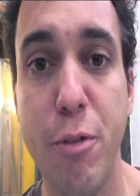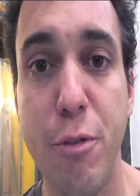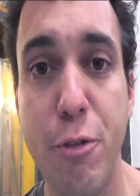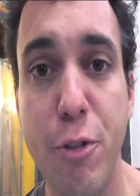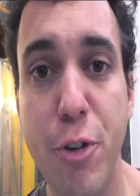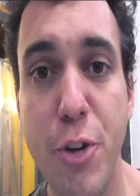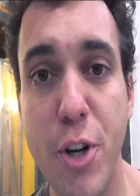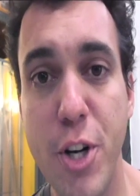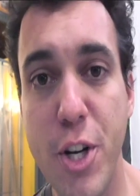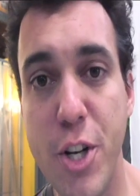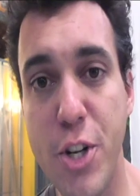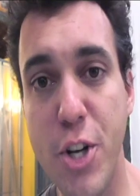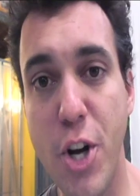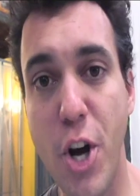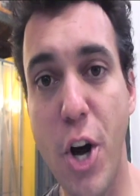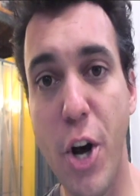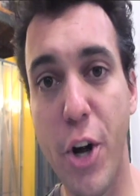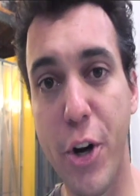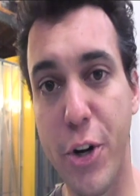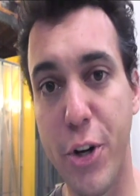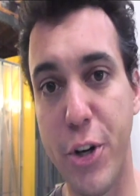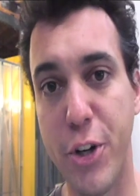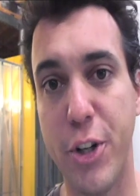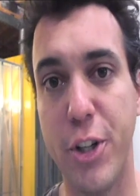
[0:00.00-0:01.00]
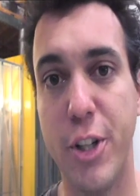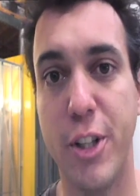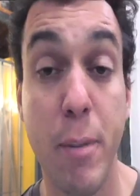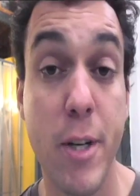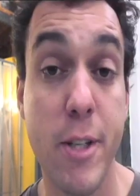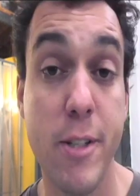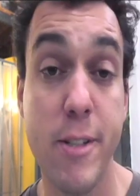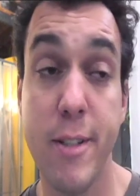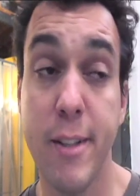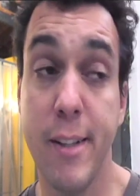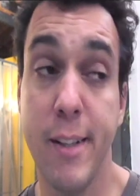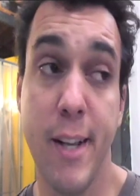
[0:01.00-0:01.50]
for a daughter.
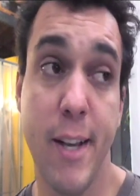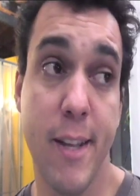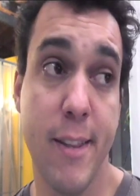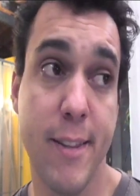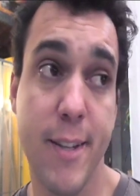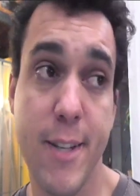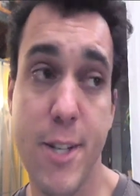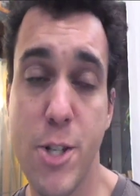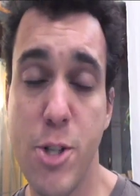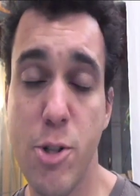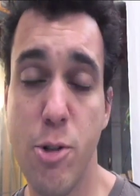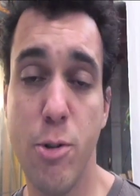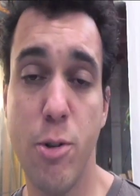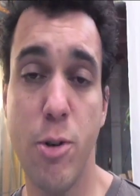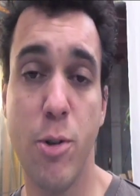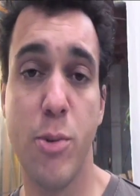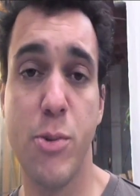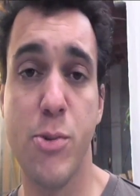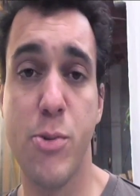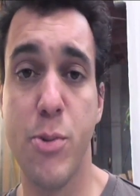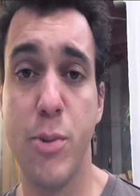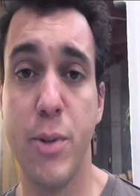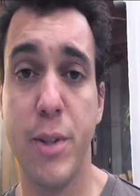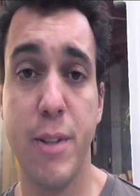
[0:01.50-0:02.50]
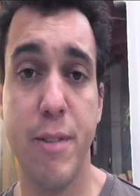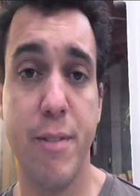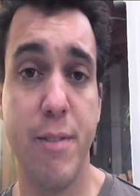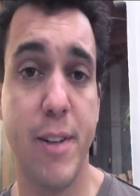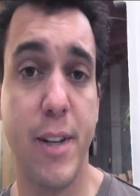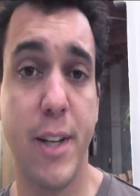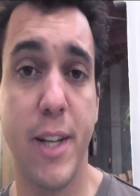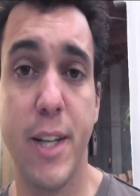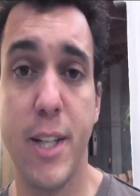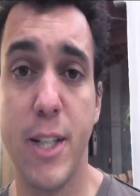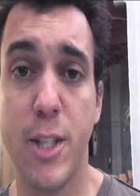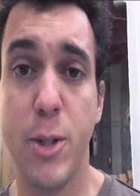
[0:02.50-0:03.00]
Personally, I thought Juno was really
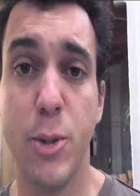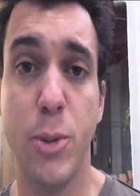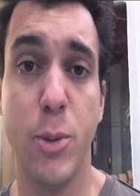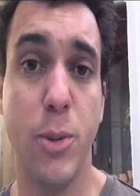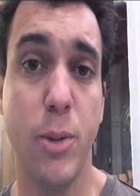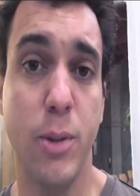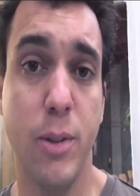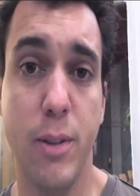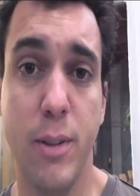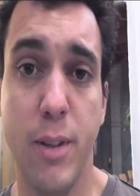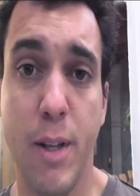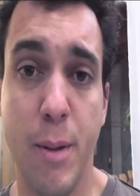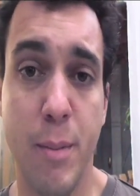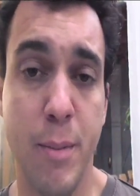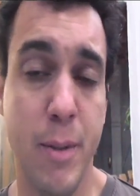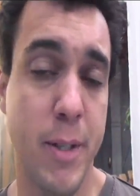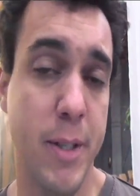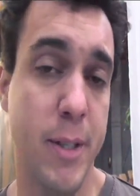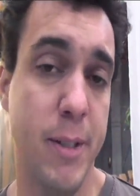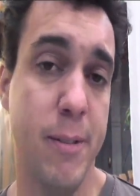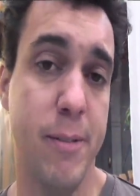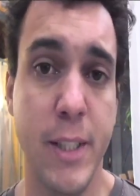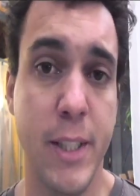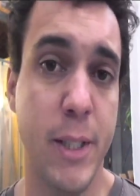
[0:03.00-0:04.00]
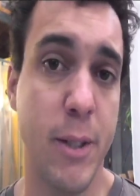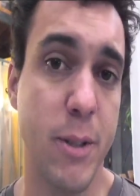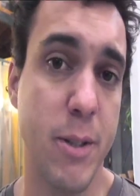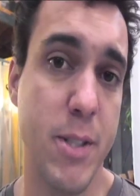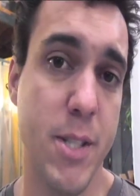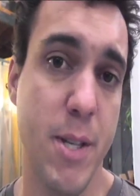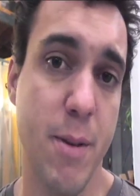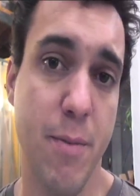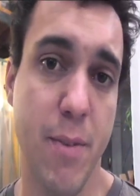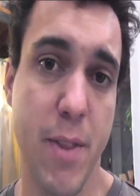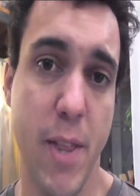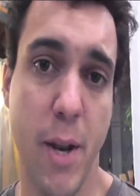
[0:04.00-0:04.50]
fucking cool. I mean, you know,
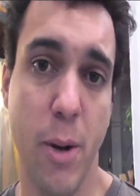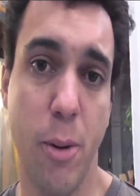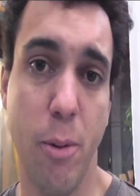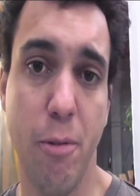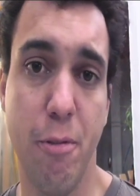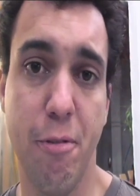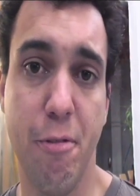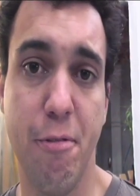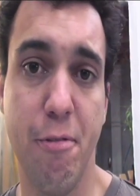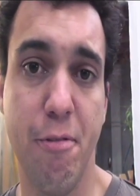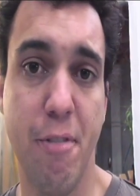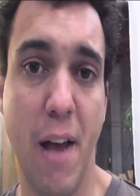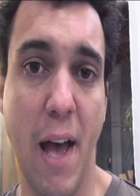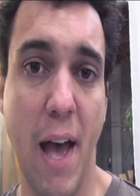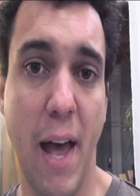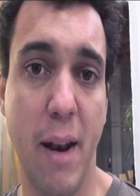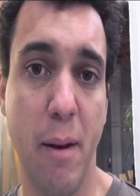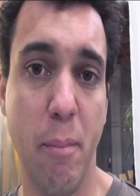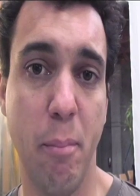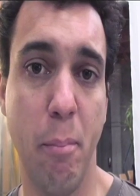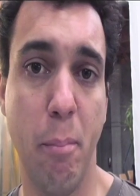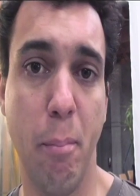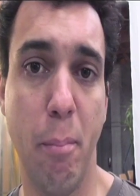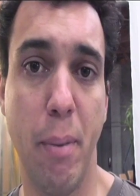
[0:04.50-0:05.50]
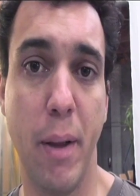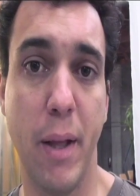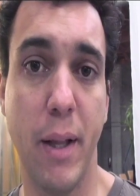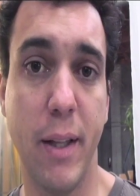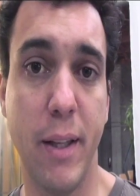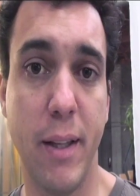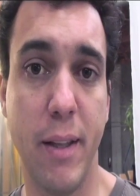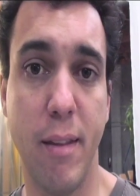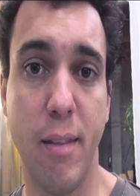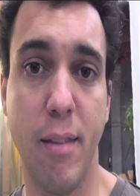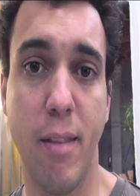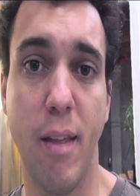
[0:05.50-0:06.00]
except for that whole fat
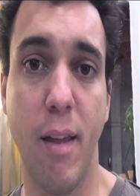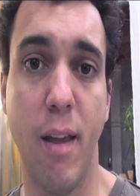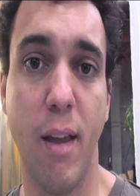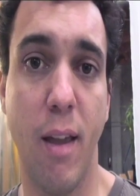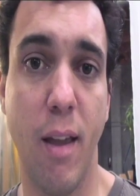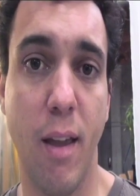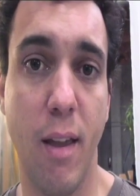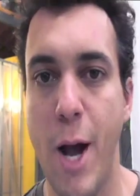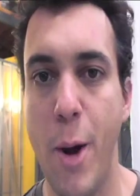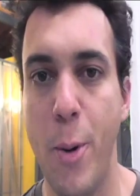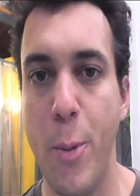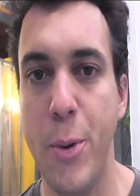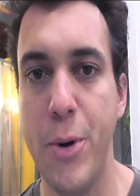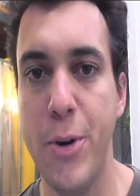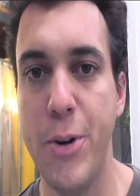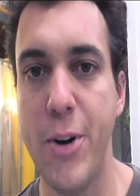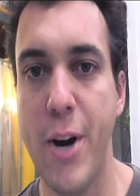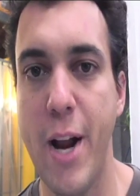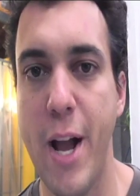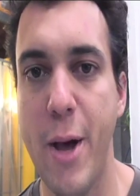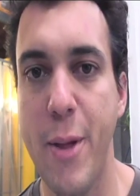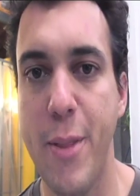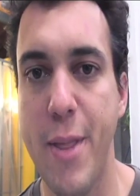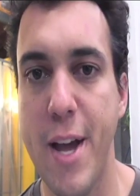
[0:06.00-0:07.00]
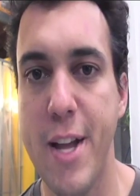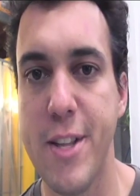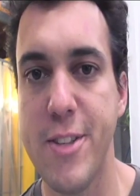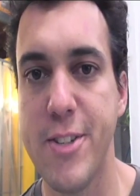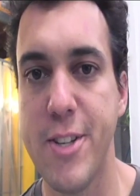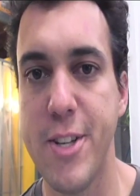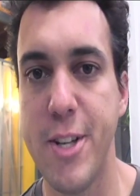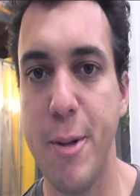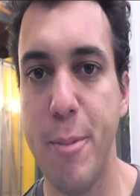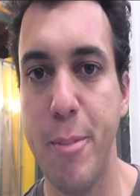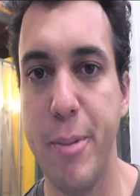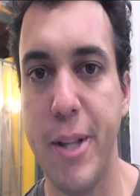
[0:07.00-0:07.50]
belly thing. I wonder how that's
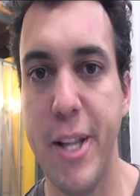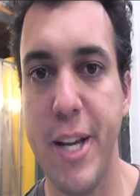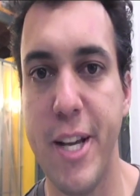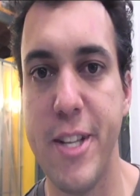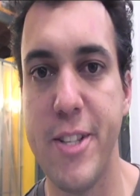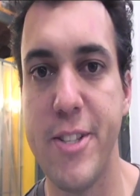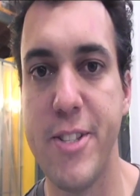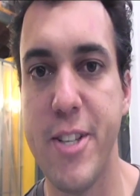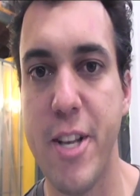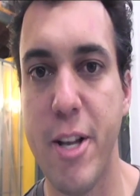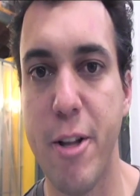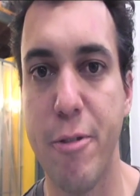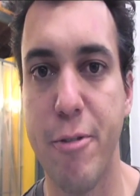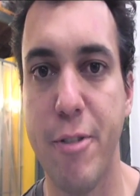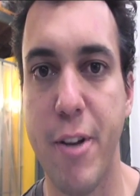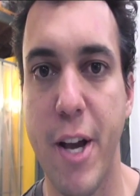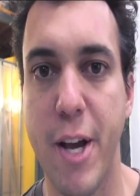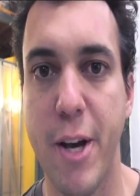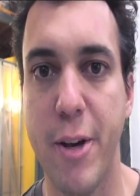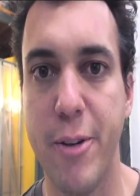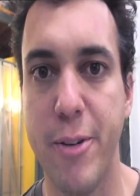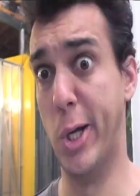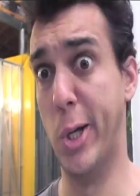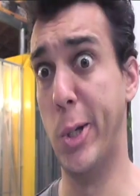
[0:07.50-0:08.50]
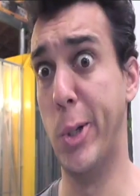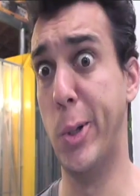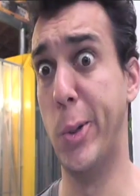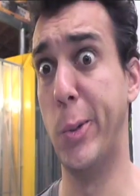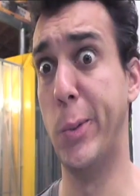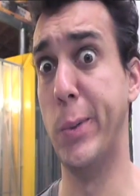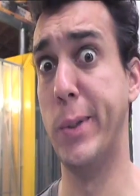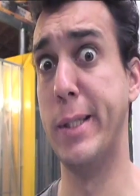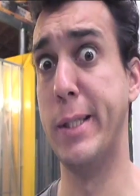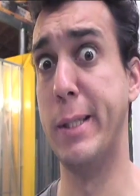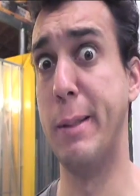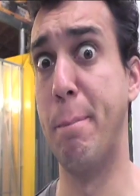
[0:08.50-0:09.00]
gonna play itself out.
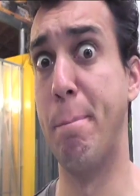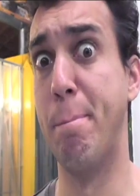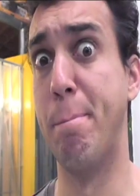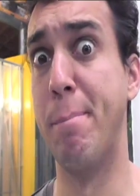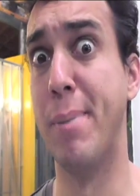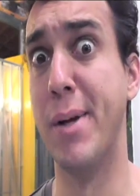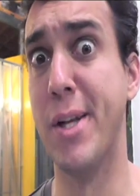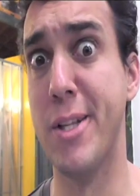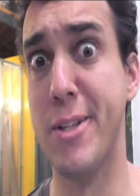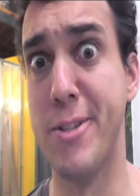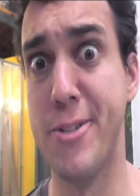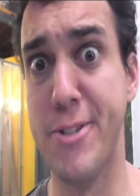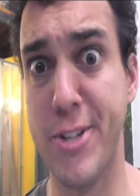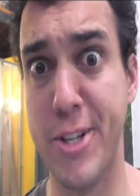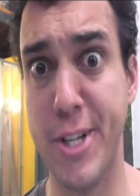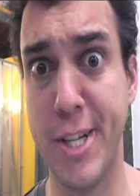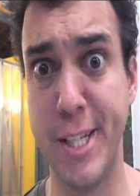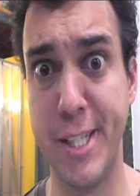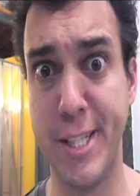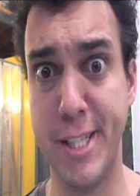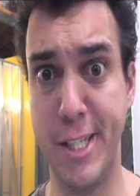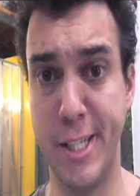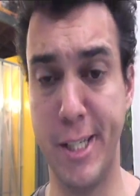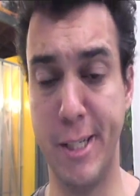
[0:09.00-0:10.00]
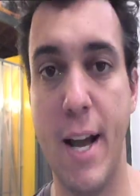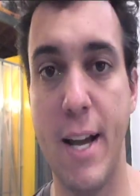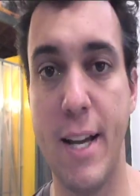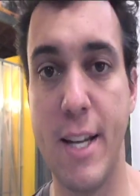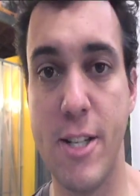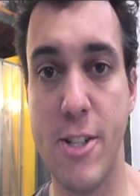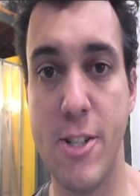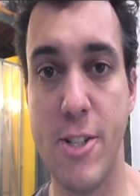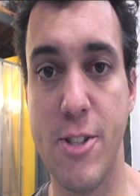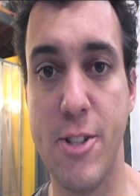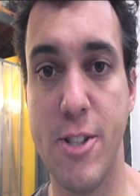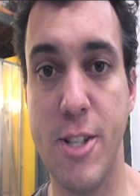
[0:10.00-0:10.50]
Holy balls on ya. I
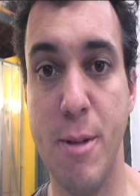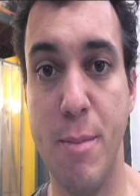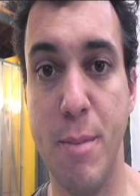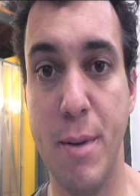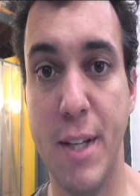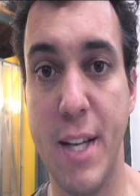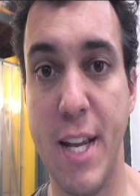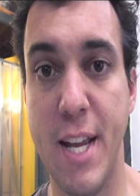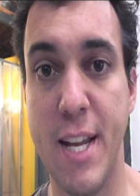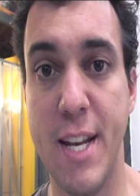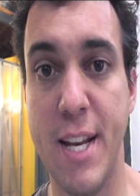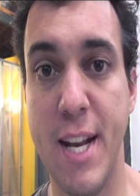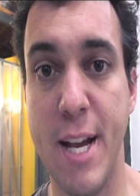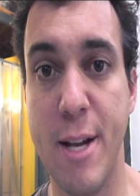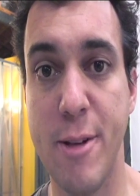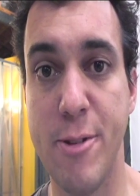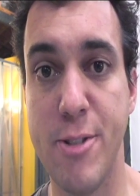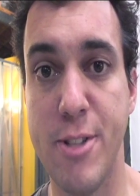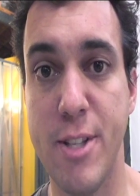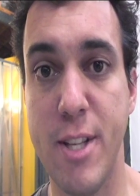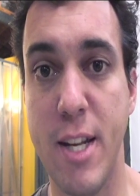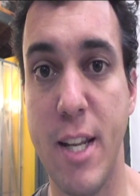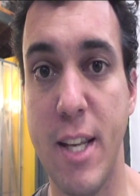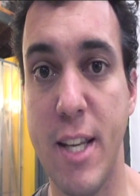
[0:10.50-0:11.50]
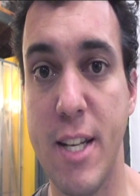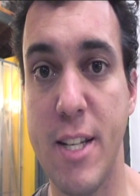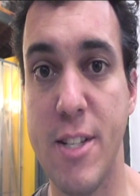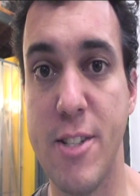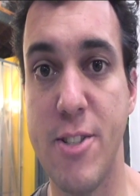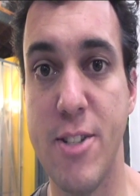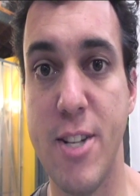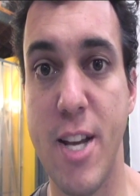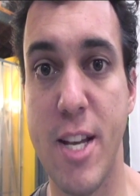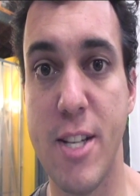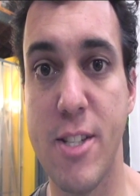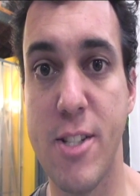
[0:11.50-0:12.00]
can just see McCain now sitting at his
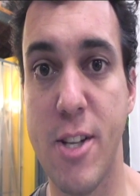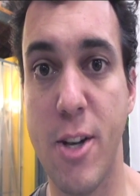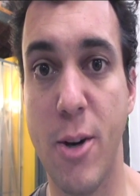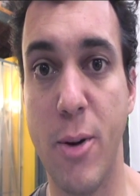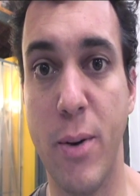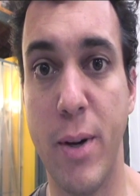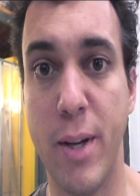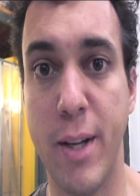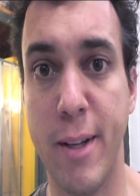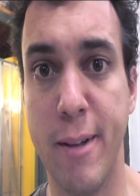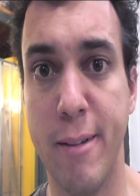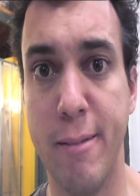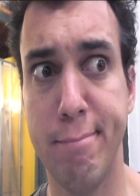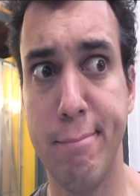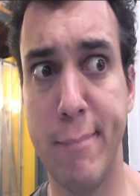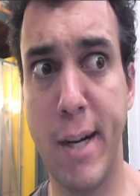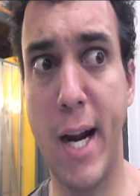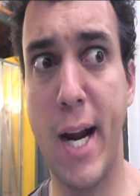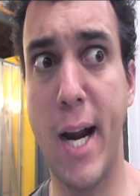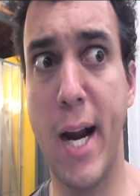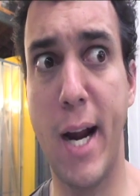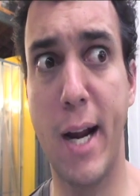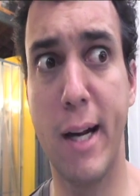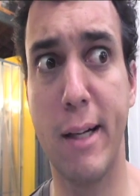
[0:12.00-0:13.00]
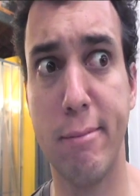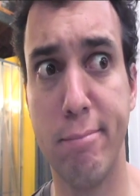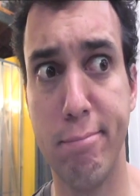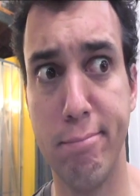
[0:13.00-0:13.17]
desk going, I